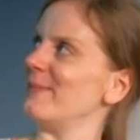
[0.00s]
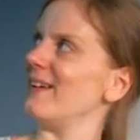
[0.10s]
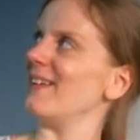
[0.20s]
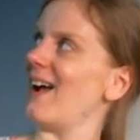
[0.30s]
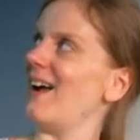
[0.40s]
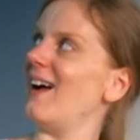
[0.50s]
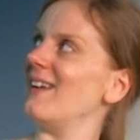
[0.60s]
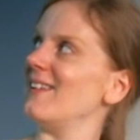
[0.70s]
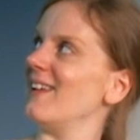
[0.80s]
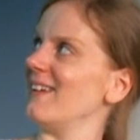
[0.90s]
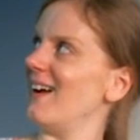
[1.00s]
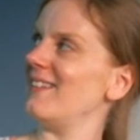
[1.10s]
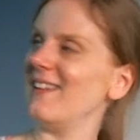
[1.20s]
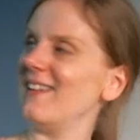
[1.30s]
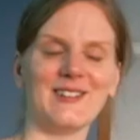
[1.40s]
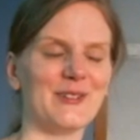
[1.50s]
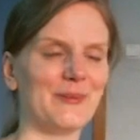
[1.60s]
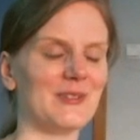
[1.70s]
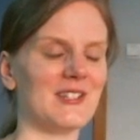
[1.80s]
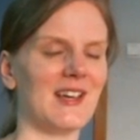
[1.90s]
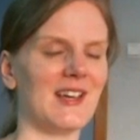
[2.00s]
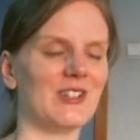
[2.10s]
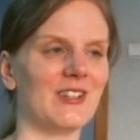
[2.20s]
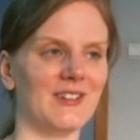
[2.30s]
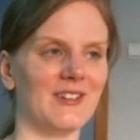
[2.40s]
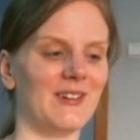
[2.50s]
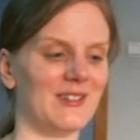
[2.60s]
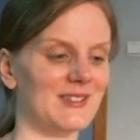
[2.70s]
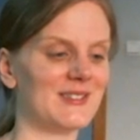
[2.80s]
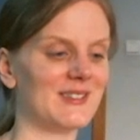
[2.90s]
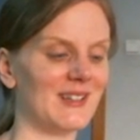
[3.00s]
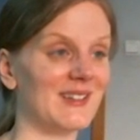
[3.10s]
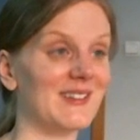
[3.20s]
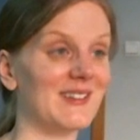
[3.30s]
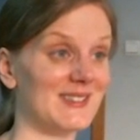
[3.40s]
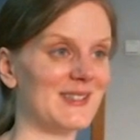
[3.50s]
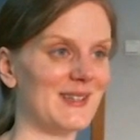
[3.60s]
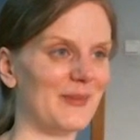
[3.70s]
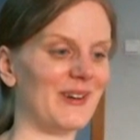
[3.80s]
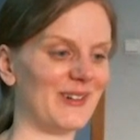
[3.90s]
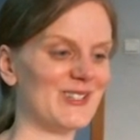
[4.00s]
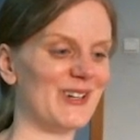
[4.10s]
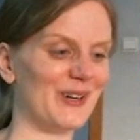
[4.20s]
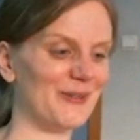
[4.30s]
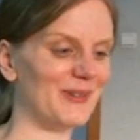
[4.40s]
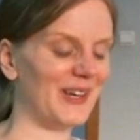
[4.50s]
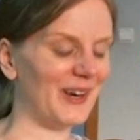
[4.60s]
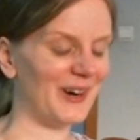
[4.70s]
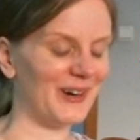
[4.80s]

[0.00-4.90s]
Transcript: I think interpretation is the better term here.